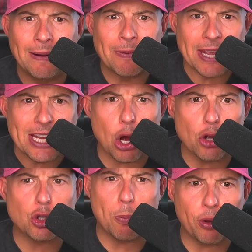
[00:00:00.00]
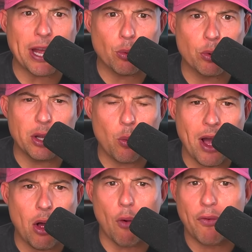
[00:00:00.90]
He's also played really
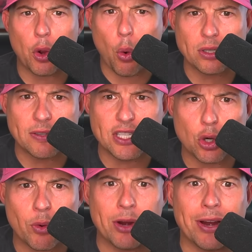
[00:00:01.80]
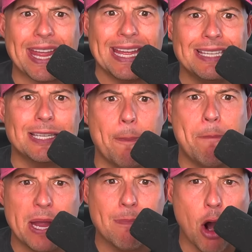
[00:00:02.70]
well over the course of his career in some
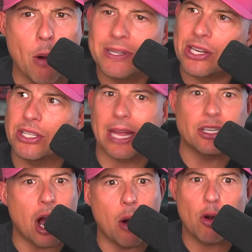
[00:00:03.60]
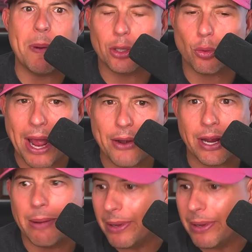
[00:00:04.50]
big moments. And you can say, John, what about the Ryder Cup?